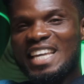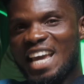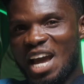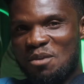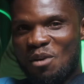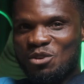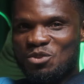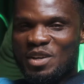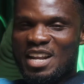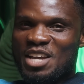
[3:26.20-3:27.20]
care about
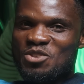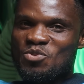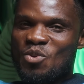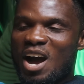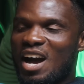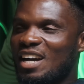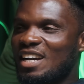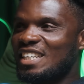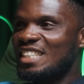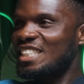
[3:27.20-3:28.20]
whether you are
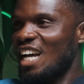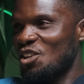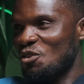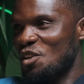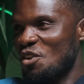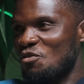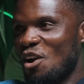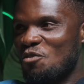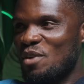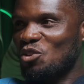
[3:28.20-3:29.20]
in charge of the
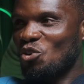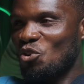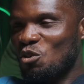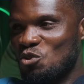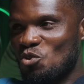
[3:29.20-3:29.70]
environment or not.